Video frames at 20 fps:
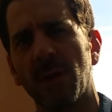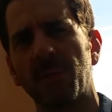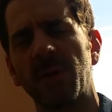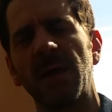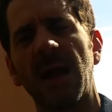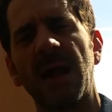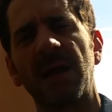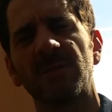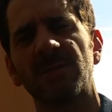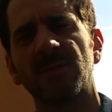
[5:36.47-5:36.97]
I
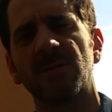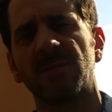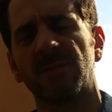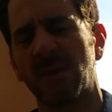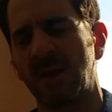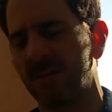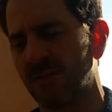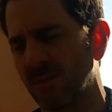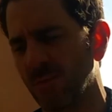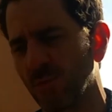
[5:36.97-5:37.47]
mean, as
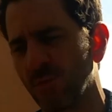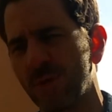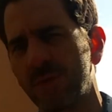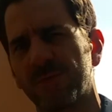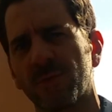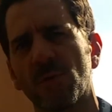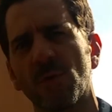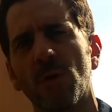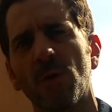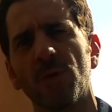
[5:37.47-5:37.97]
the
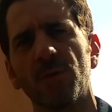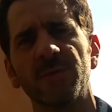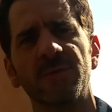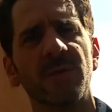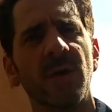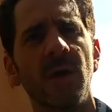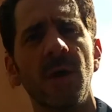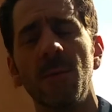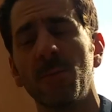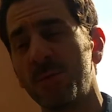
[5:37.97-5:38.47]
rift grows
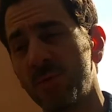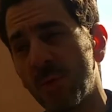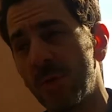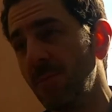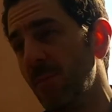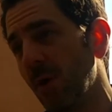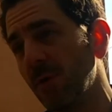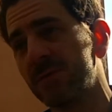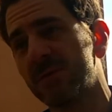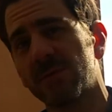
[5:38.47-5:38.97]

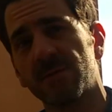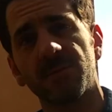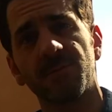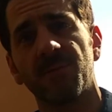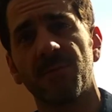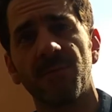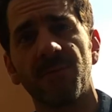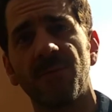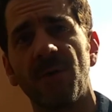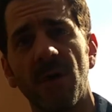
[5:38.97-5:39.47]
between most
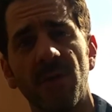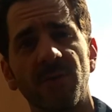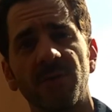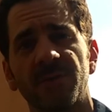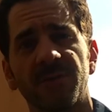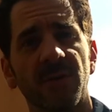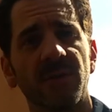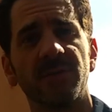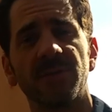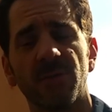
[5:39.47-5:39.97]
father
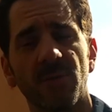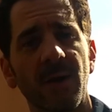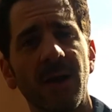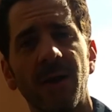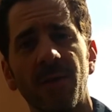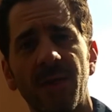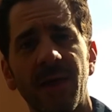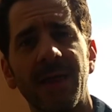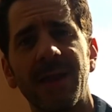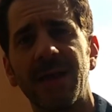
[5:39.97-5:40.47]
and sons
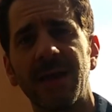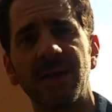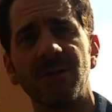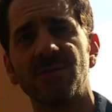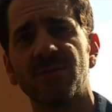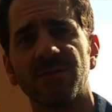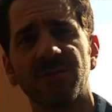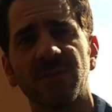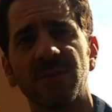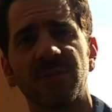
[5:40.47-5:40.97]
around that
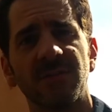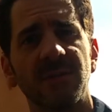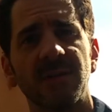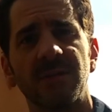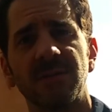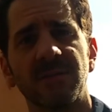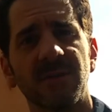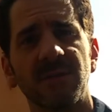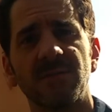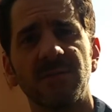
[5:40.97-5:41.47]
age of
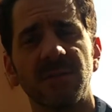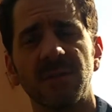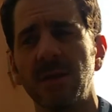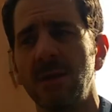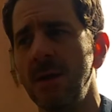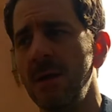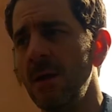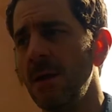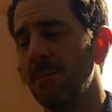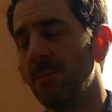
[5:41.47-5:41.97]
16,
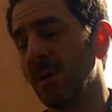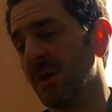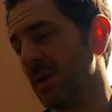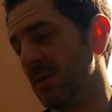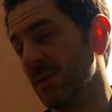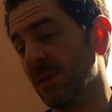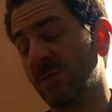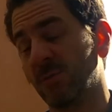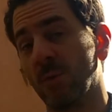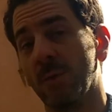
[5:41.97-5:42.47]
17, but
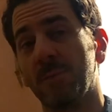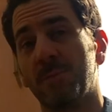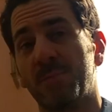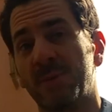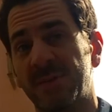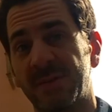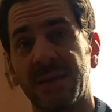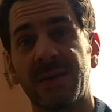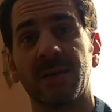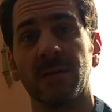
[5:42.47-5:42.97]
in this one
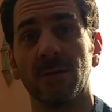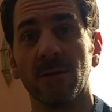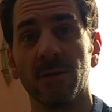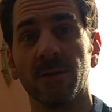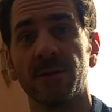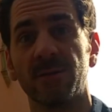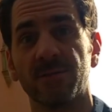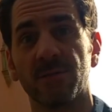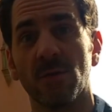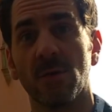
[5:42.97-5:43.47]

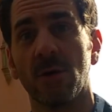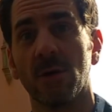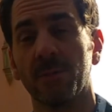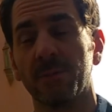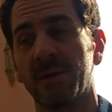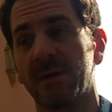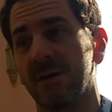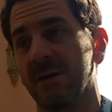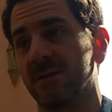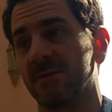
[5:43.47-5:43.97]
particularly strong
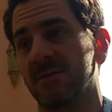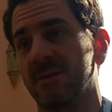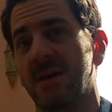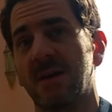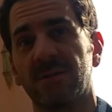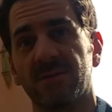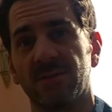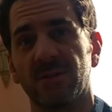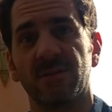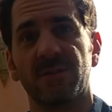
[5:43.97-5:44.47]
because he
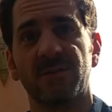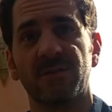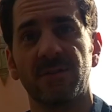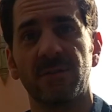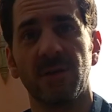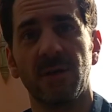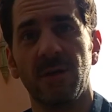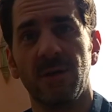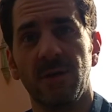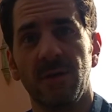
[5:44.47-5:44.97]
has this
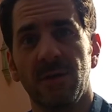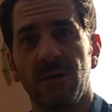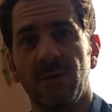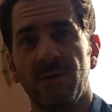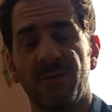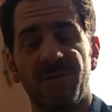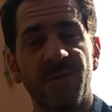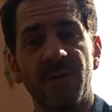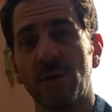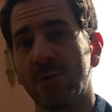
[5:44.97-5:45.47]

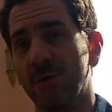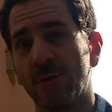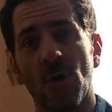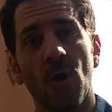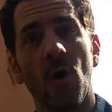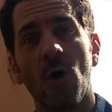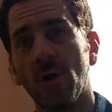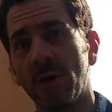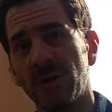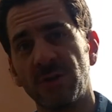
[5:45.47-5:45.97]
fear that
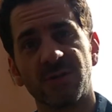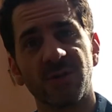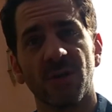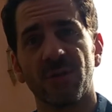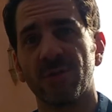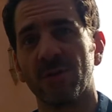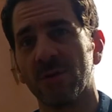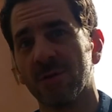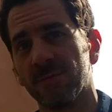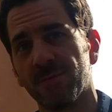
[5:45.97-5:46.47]
all each
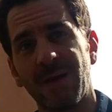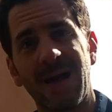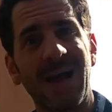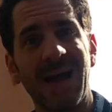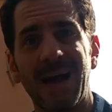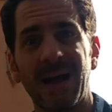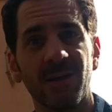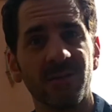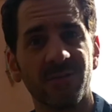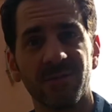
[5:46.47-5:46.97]
other
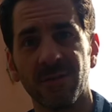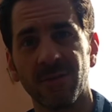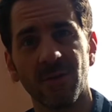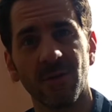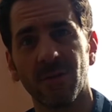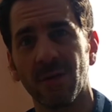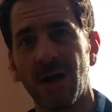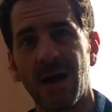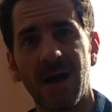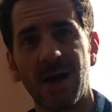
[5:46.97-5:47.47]
has in
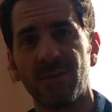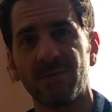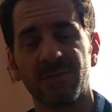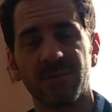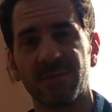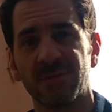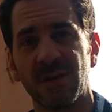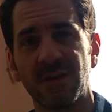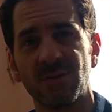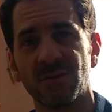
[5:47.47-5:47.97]
their lives
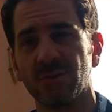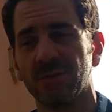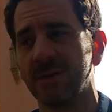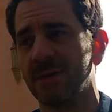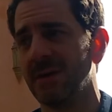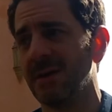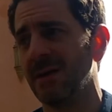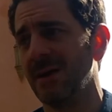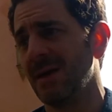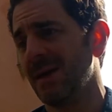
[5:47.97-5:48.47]

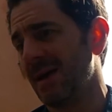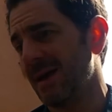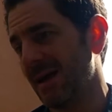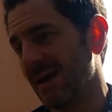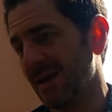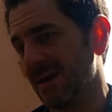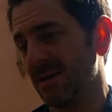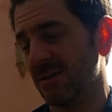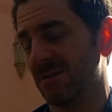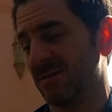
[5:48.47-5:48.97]
essentially,
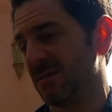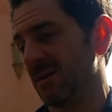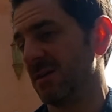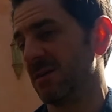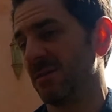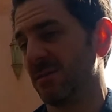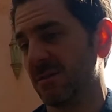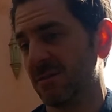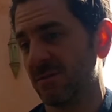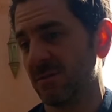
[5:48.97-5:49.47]
and his son
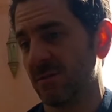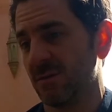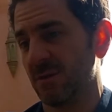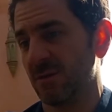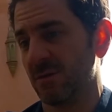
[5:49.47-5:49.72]
is